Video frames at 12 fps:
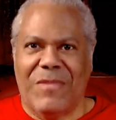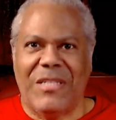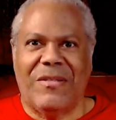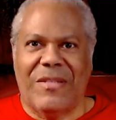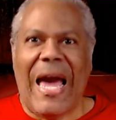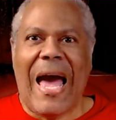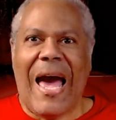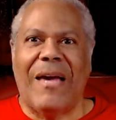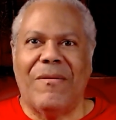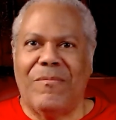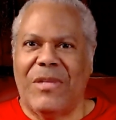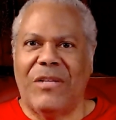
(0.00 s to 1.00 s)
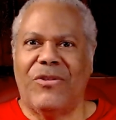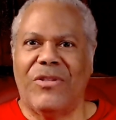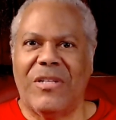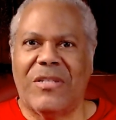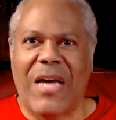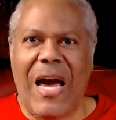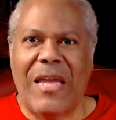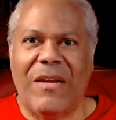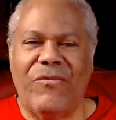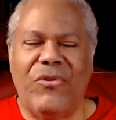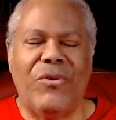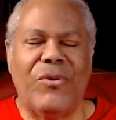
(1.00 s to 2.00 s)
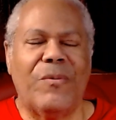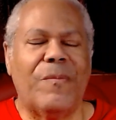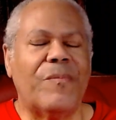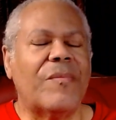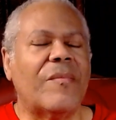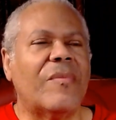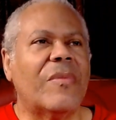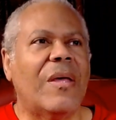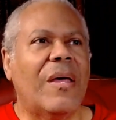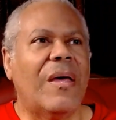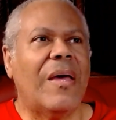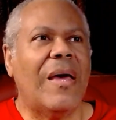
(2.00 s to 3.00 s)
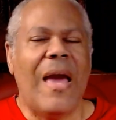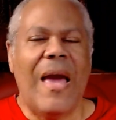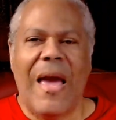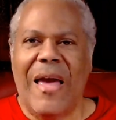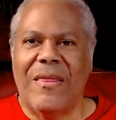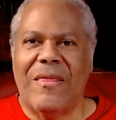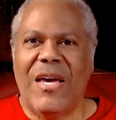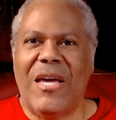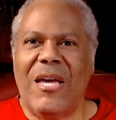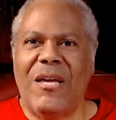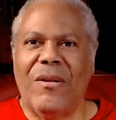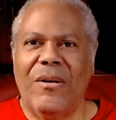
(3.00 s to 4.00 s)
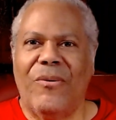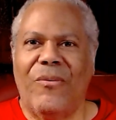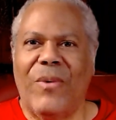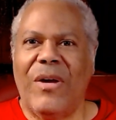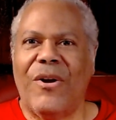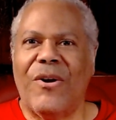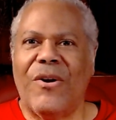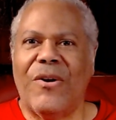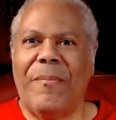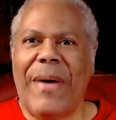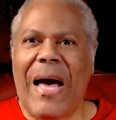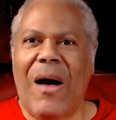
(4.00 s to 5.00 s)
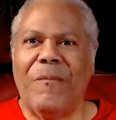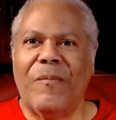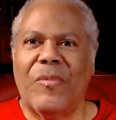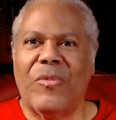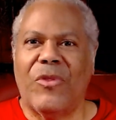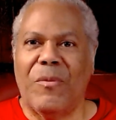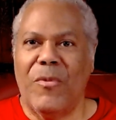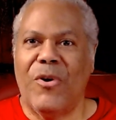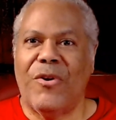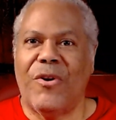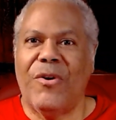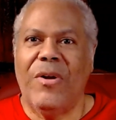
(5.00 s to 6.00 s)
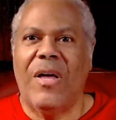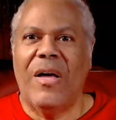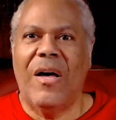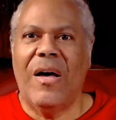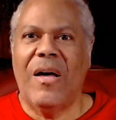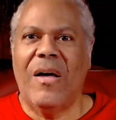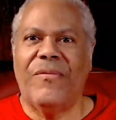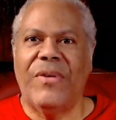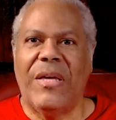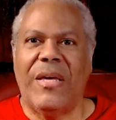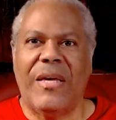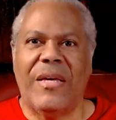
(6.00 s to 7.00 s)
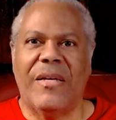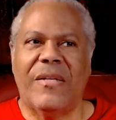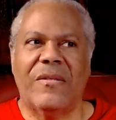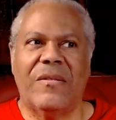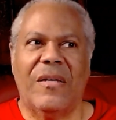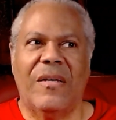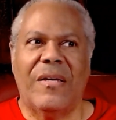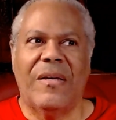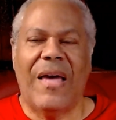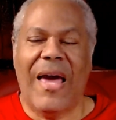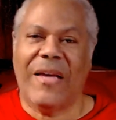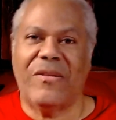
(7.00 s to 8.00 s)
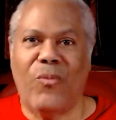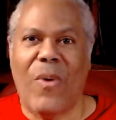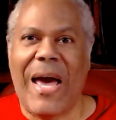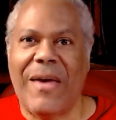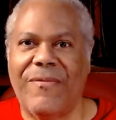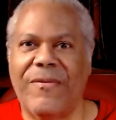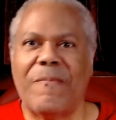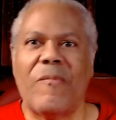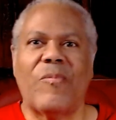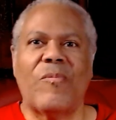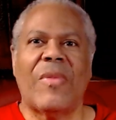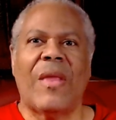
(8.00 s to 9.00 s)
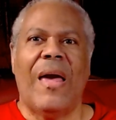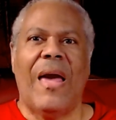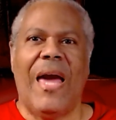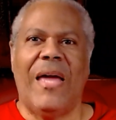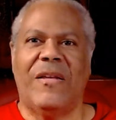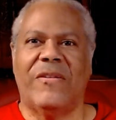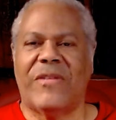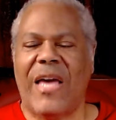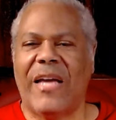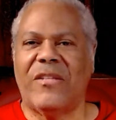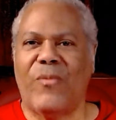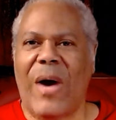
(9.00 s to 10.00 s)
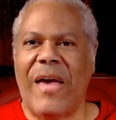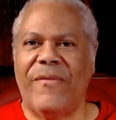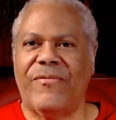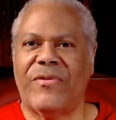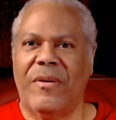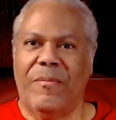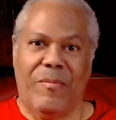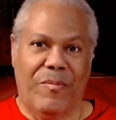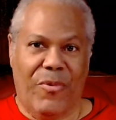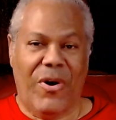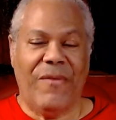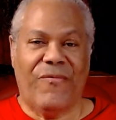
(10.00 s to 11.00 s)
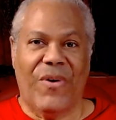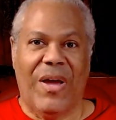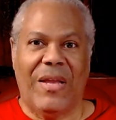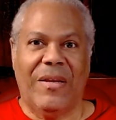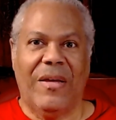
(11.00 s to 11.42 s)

guy that you just kind of knew. And then we heard about the murder of his ex-wife and his ex-wife's boyfriend.